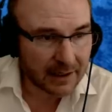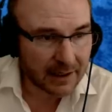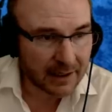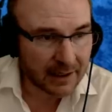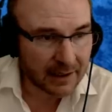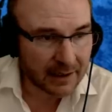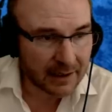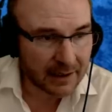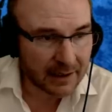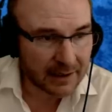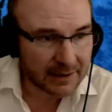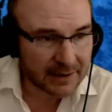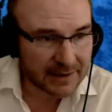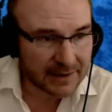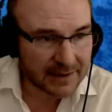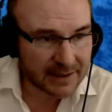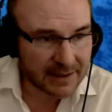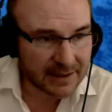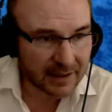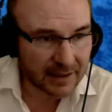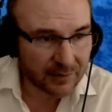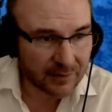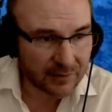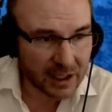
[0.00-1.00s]
Uh,
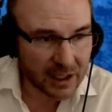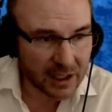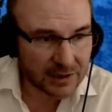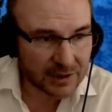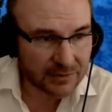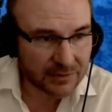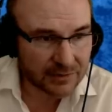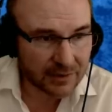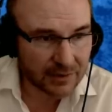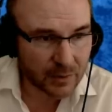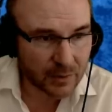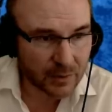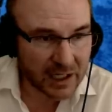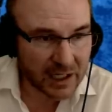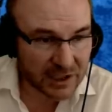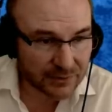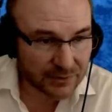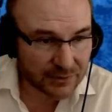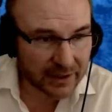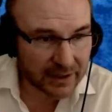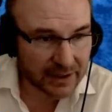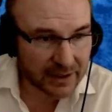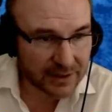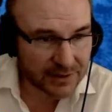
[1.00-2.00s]
necessity of watch,
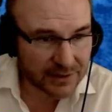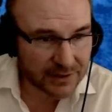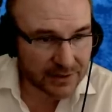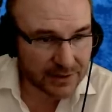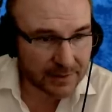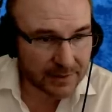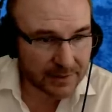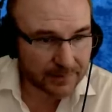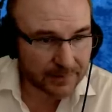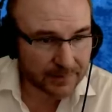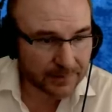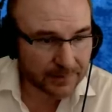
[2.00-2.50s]
watchfulness.